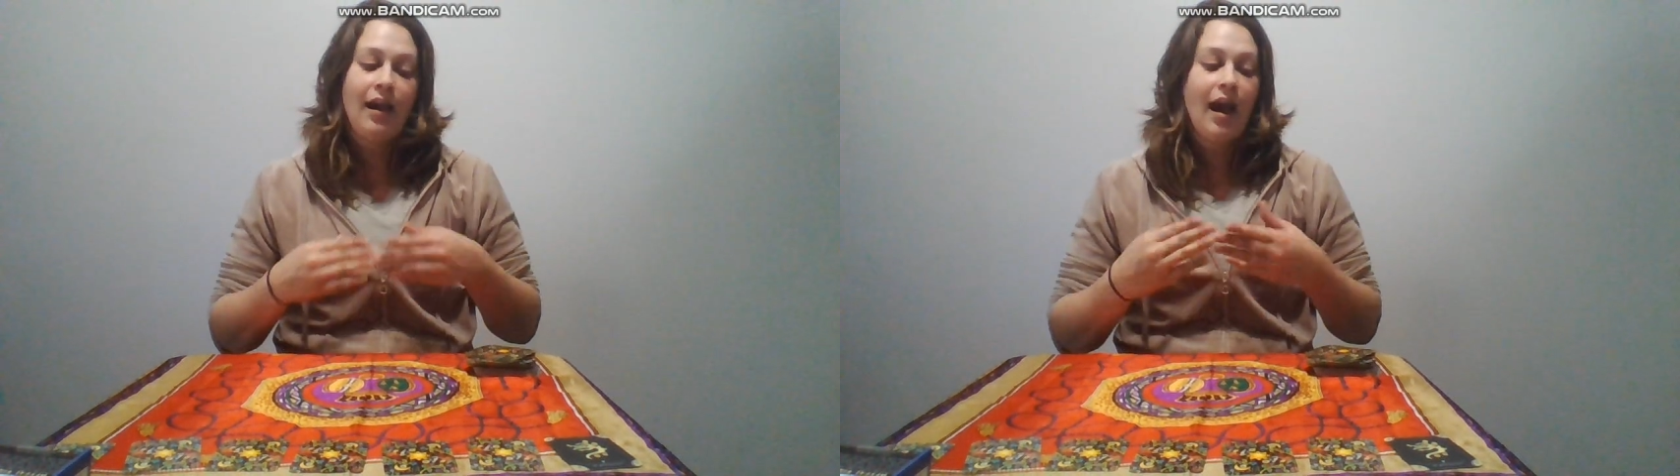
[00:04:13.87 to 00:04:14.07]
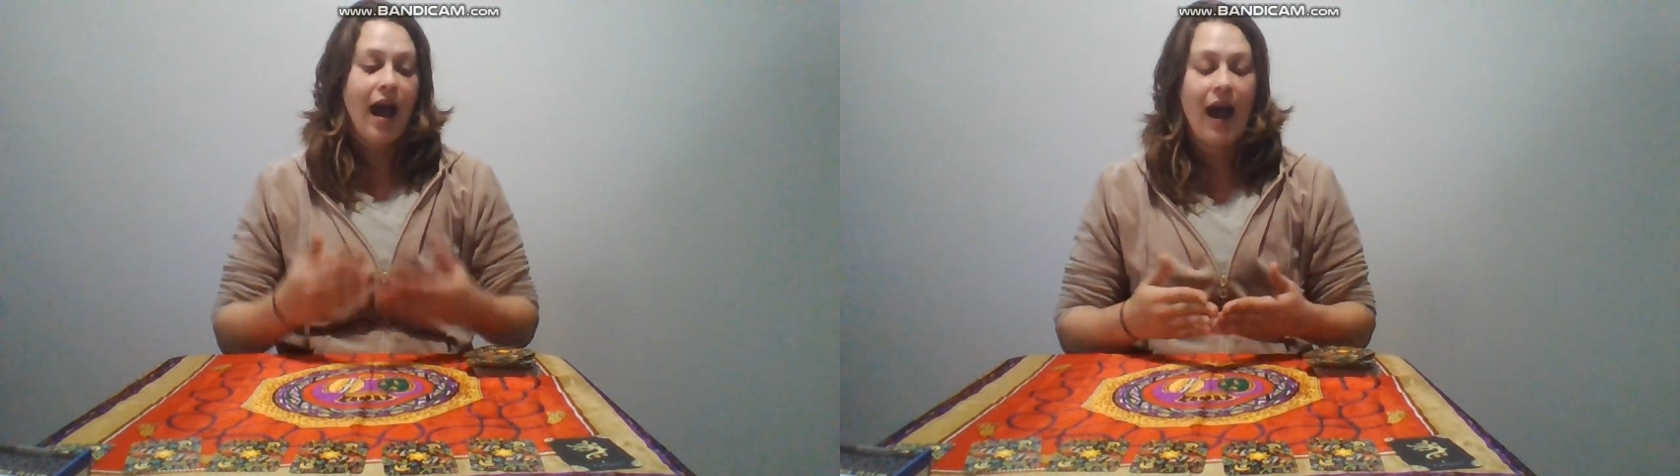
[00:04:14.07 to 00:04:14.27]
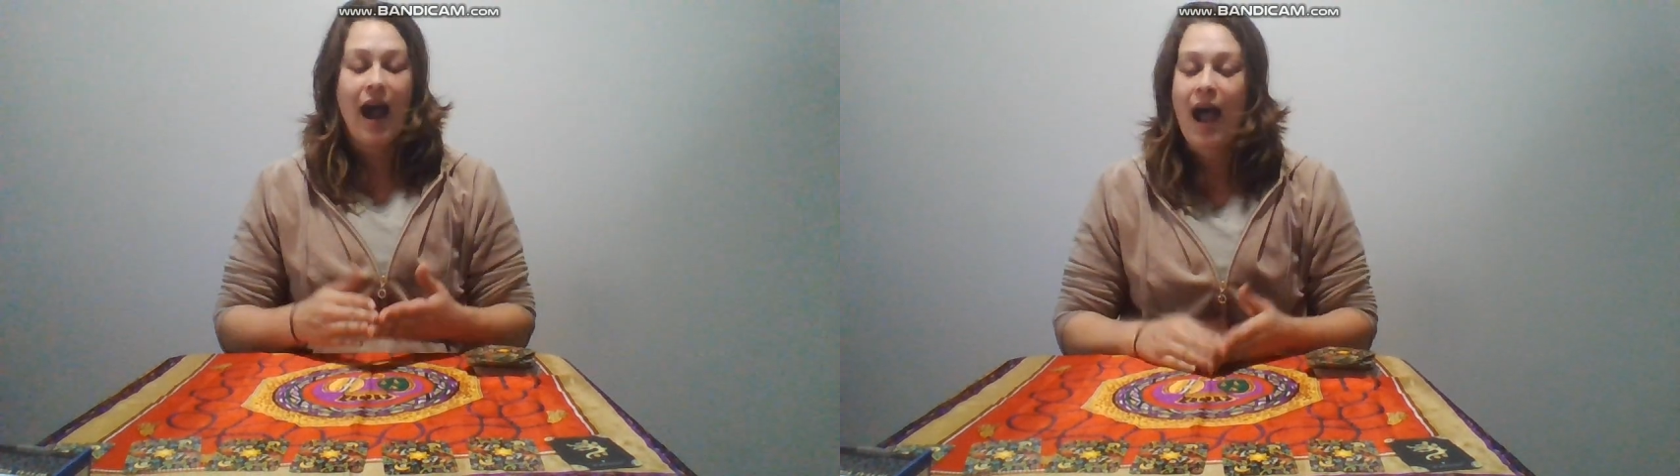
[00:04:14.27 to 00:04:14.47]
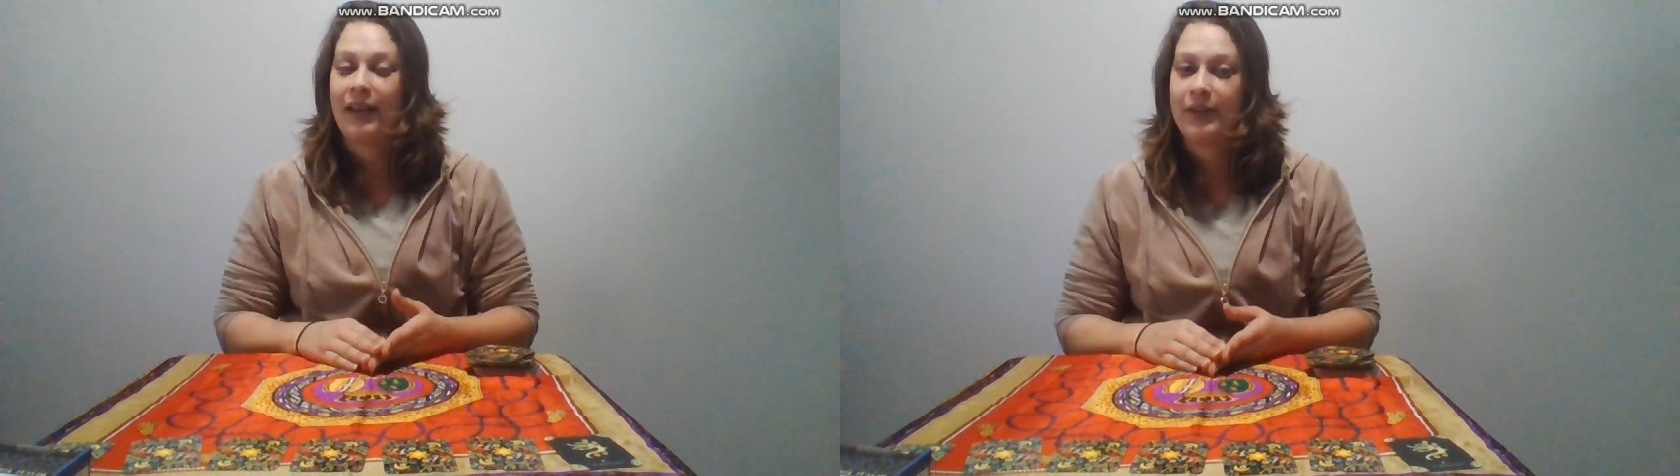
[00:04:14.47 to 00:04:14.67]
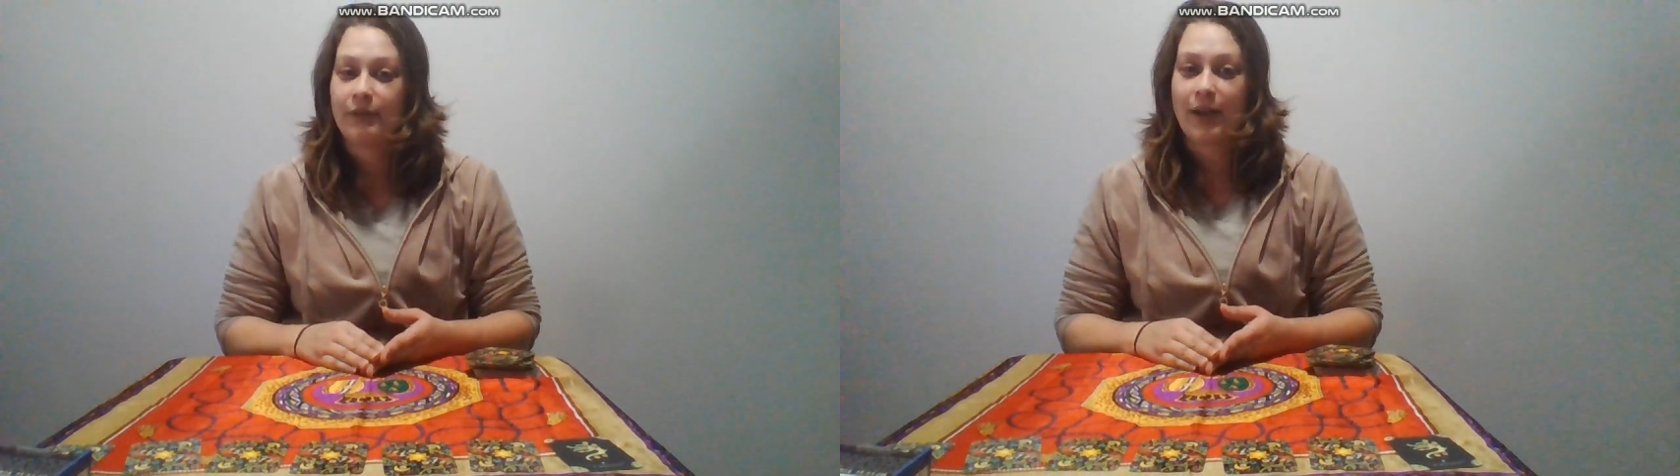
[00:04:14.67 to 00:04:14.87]
I
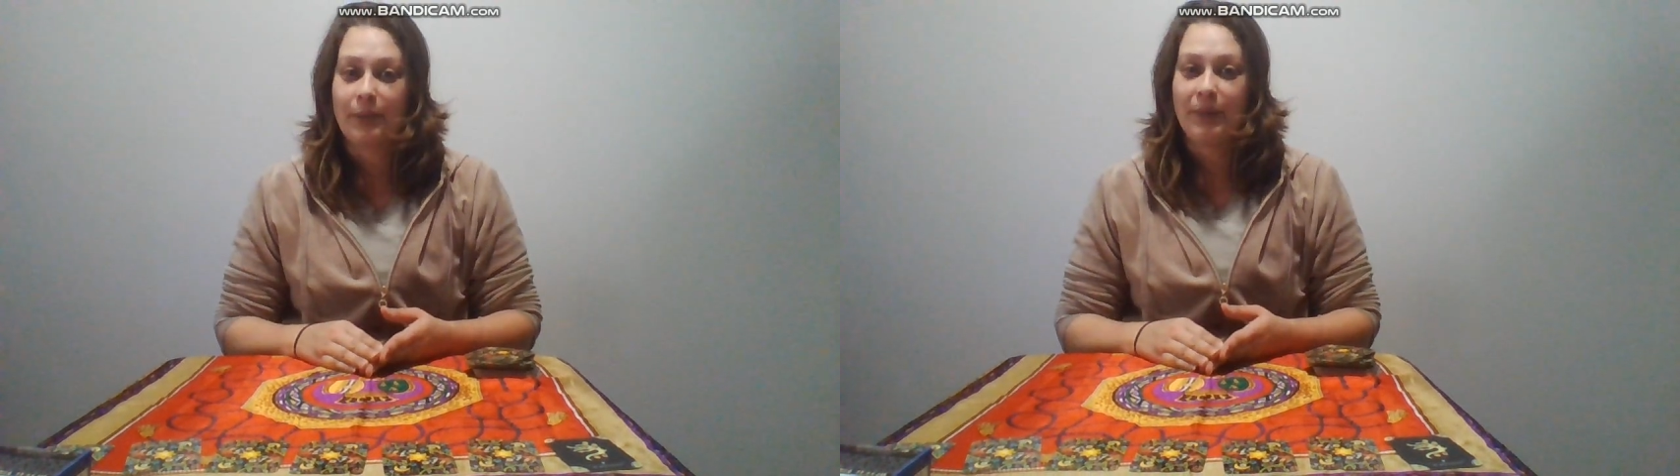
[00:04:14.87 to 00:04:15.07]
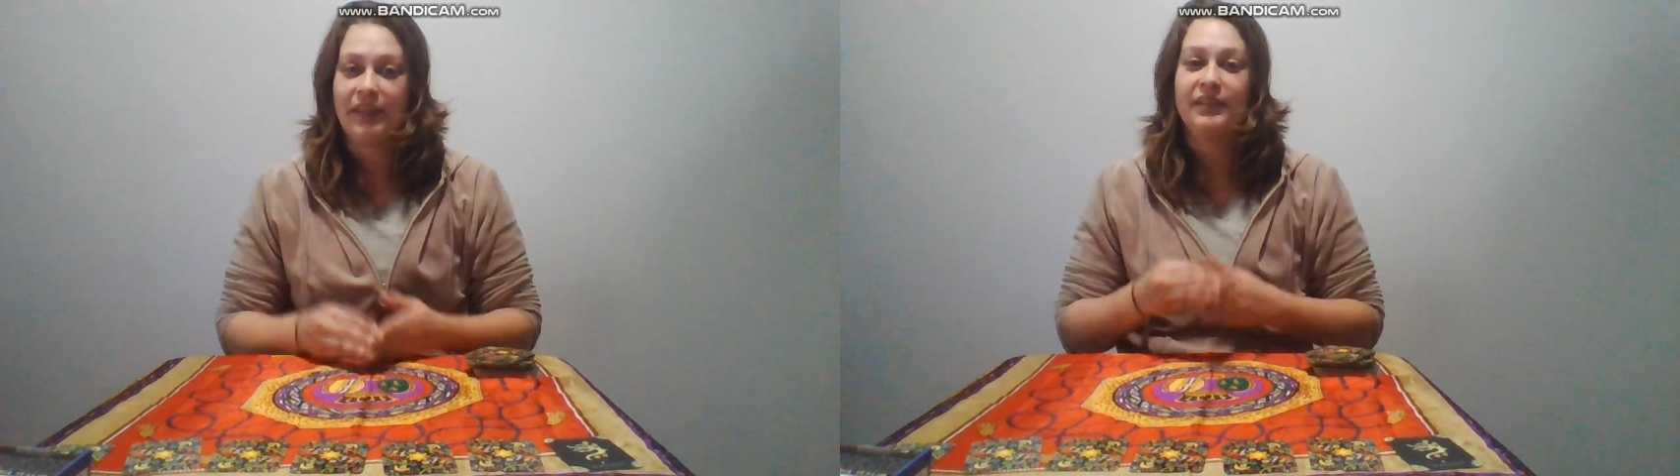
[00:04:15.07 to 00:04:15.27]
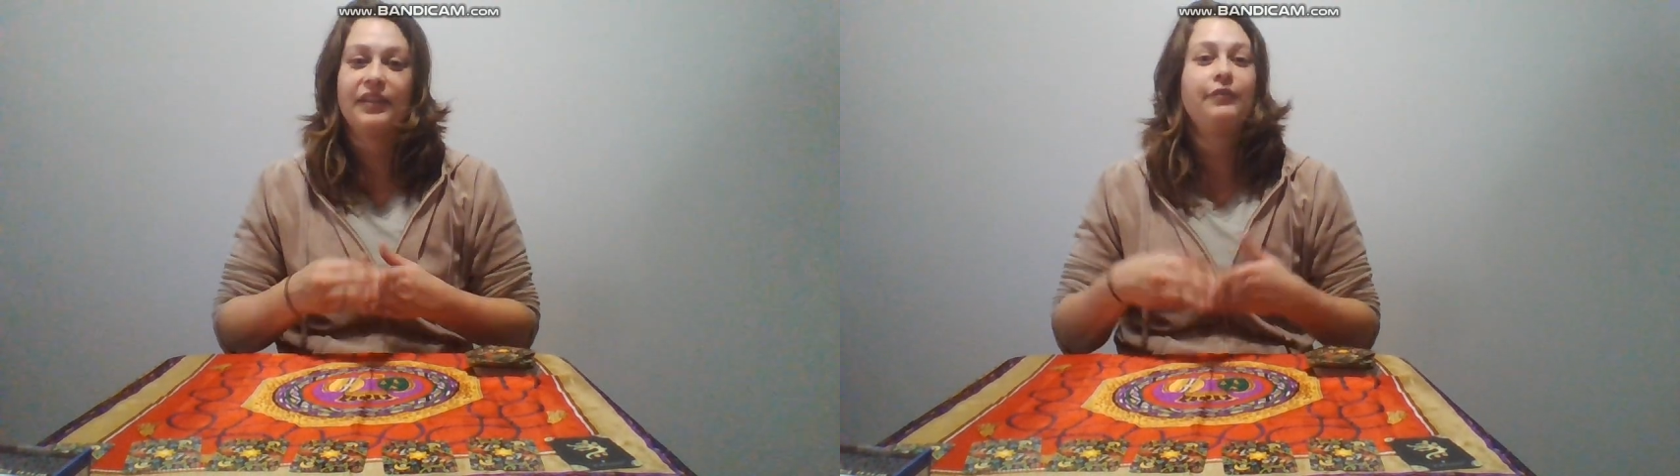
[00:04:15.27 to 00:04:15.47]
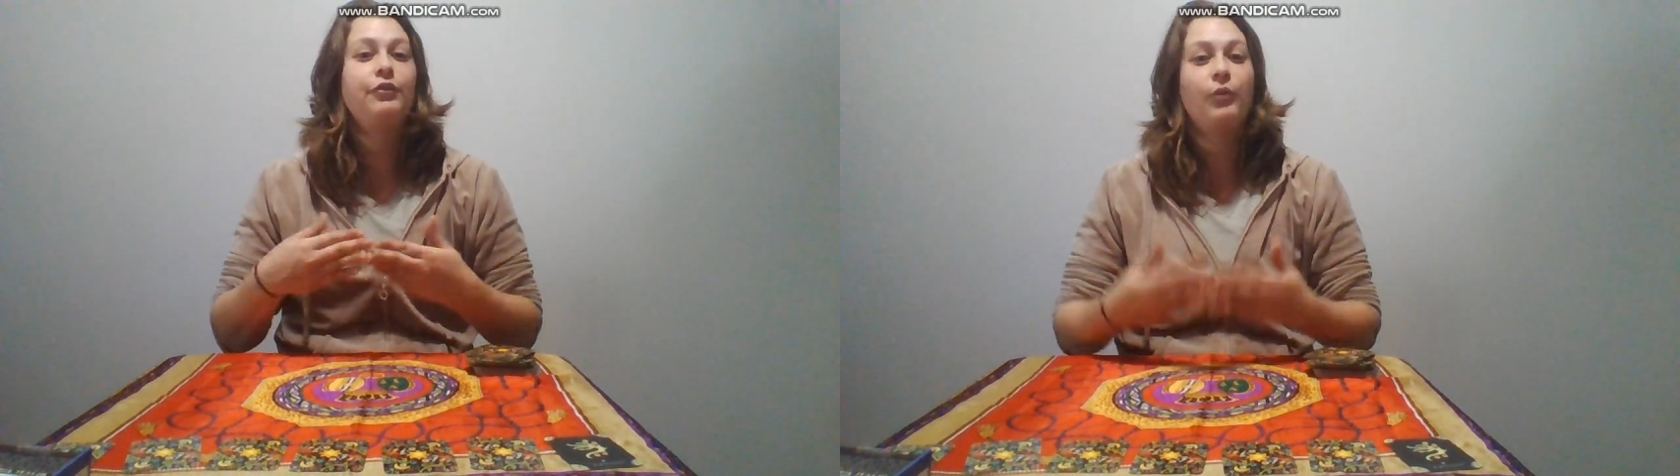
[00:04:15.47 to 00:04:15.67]
highly recommend that if you